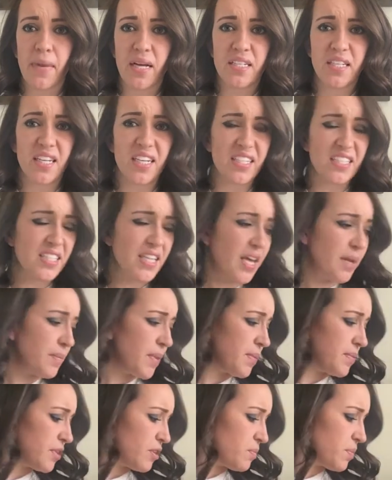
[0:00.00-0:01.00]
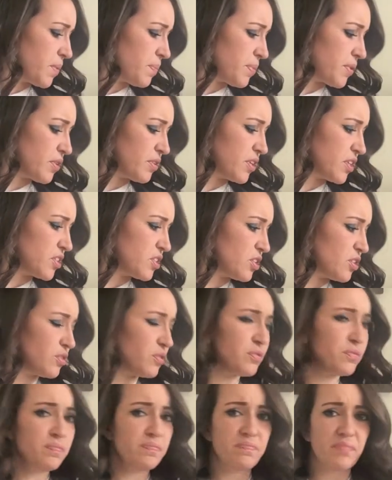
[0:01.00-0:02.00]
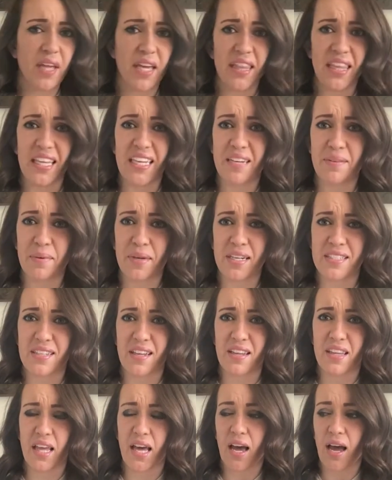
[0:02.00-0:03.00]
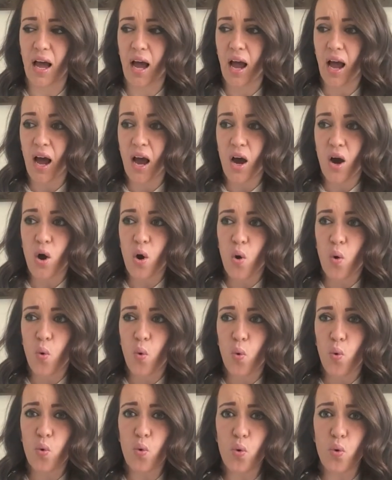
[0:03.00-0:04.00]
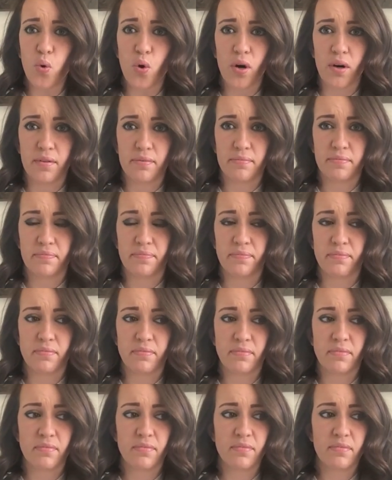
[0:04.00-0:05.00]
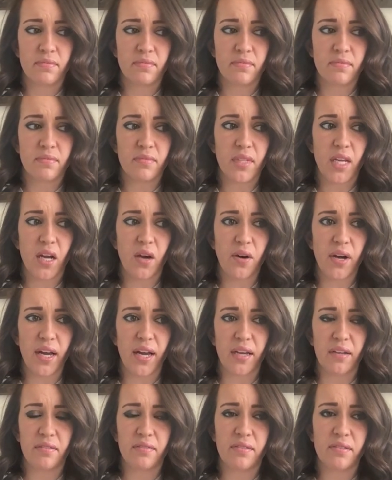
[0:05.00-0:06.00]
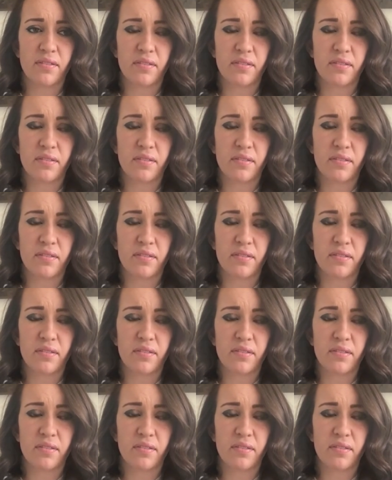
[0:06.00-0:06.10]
Did it say maybe there'd be burning too? I think it might have said that. Woo! Okay.